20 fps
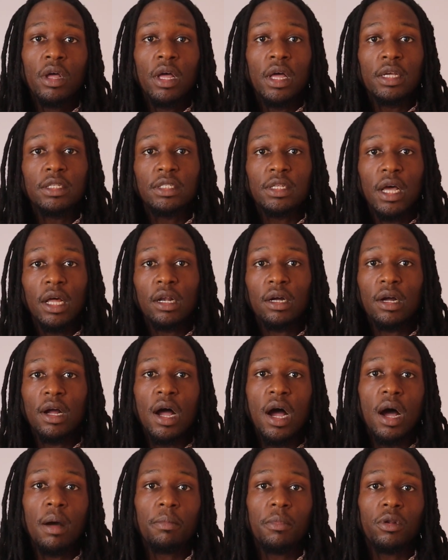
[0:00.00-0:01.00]
it's not
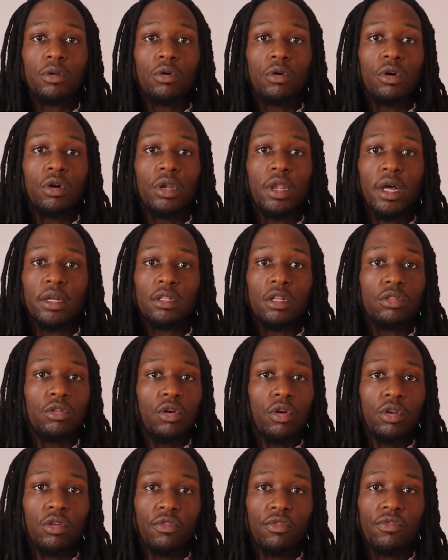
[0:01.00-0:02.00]
uncommon, or like the
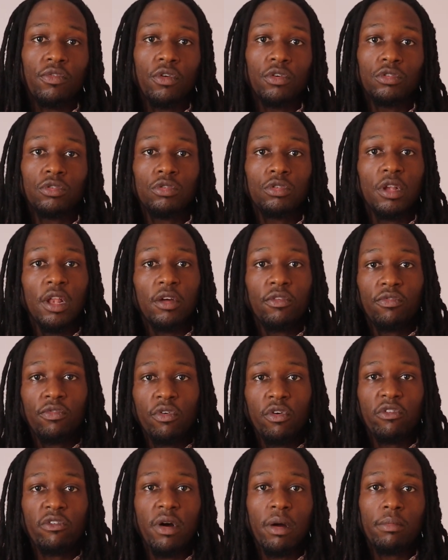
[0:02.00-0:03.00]
31st, those are like
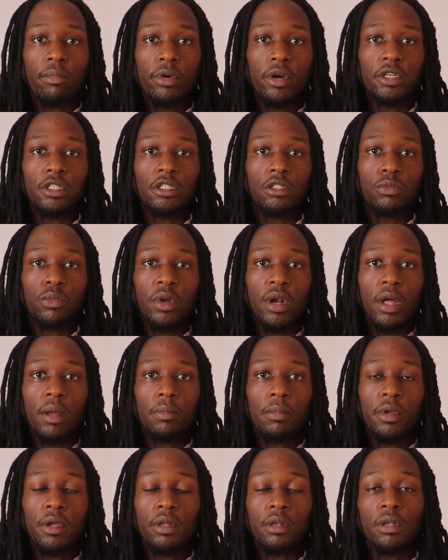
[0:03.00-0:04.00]
four vibrations, what I
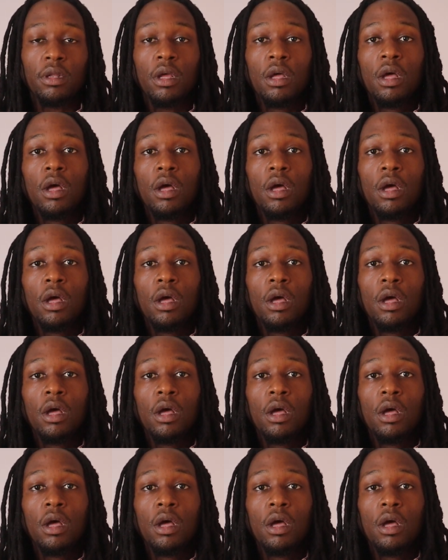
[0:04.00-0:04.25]
mean.